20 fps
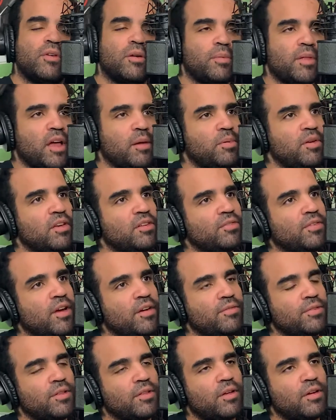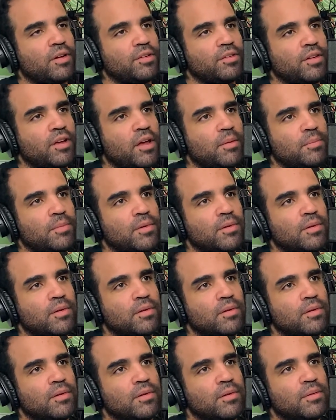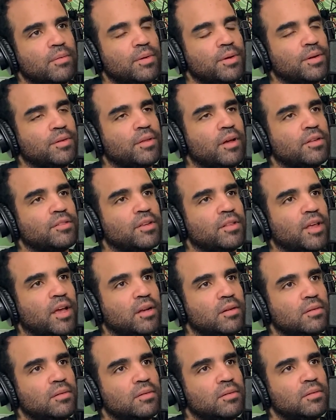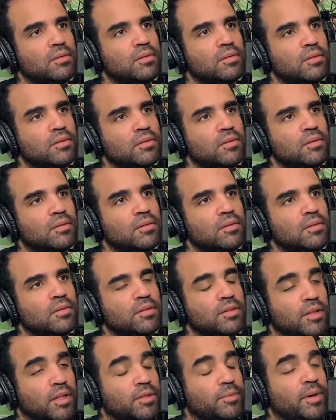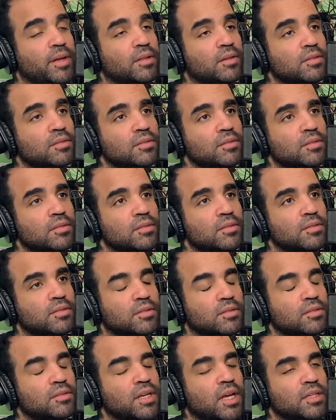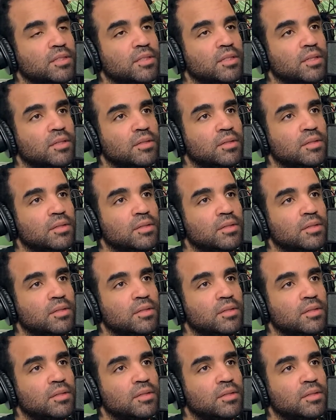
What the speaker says: a black PS5 for the longest time. What are your thoughts on that? Do you like the way it looks? Does it look sexy?